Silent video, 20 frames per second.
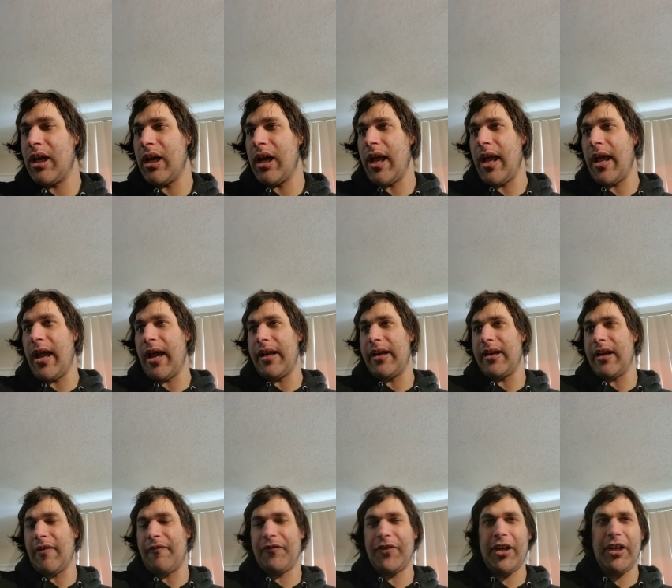And
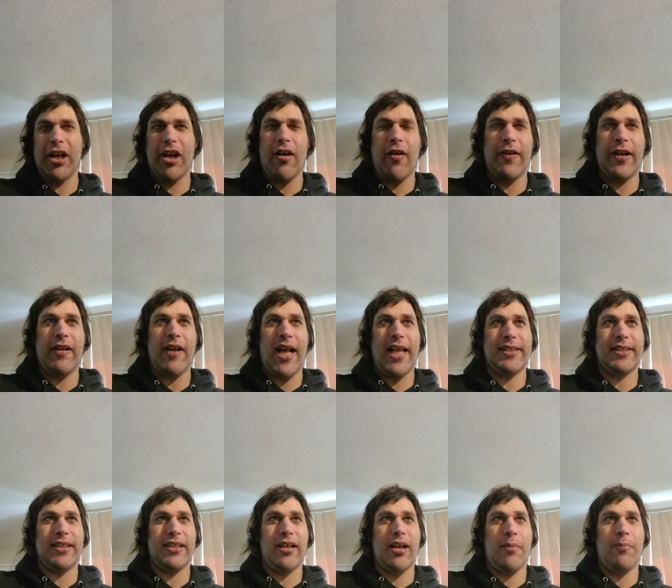uh, Furio only
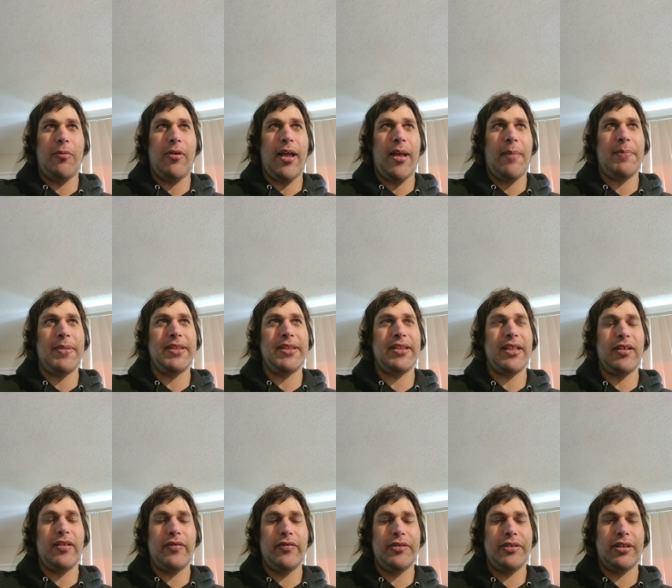lasts a couple
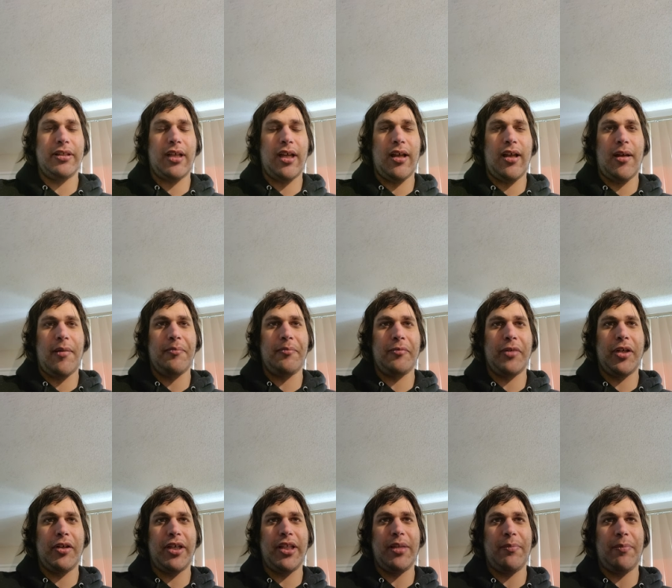episodes. Um,
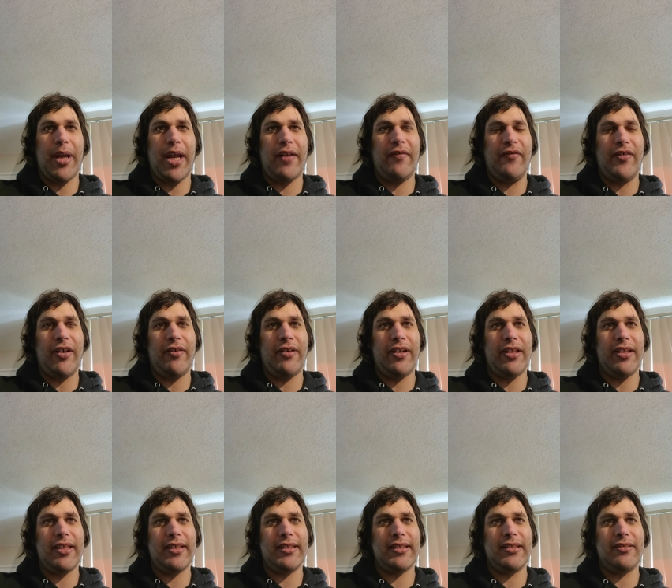really, the main villain of
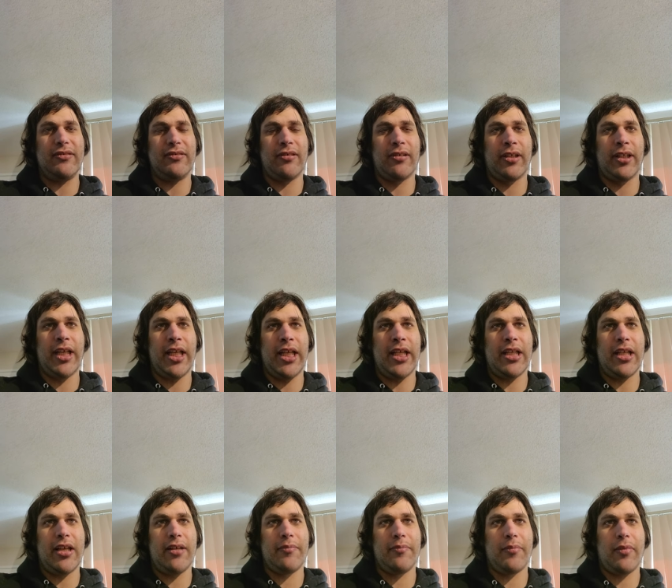this is
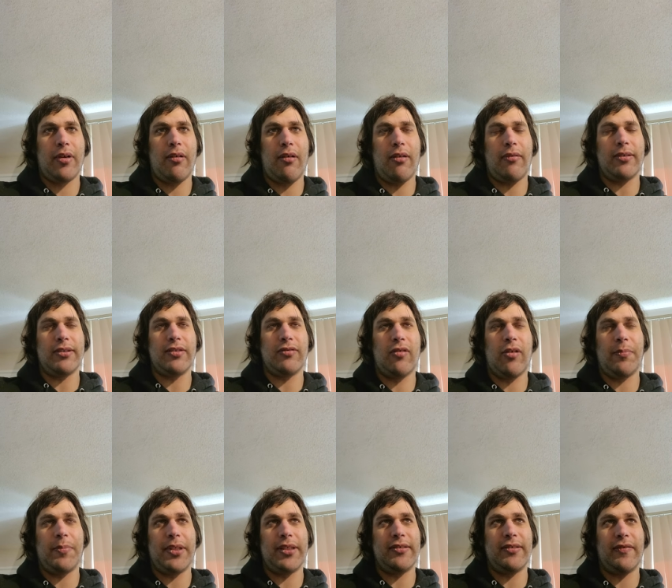Trakina, along with
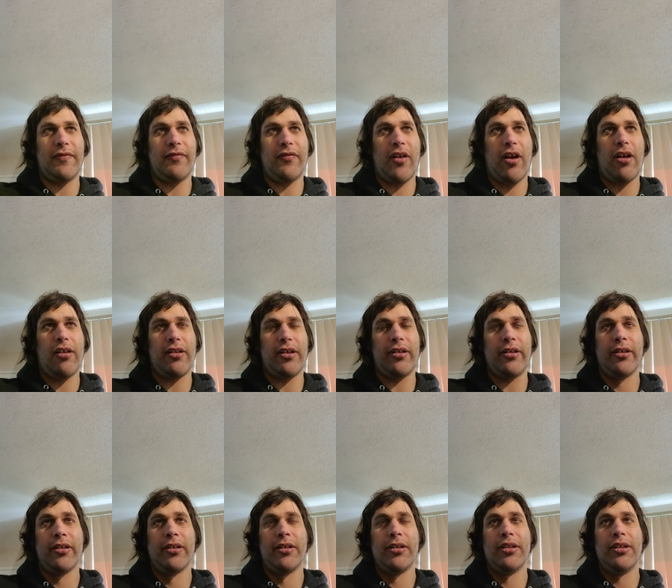Scorpius, her father.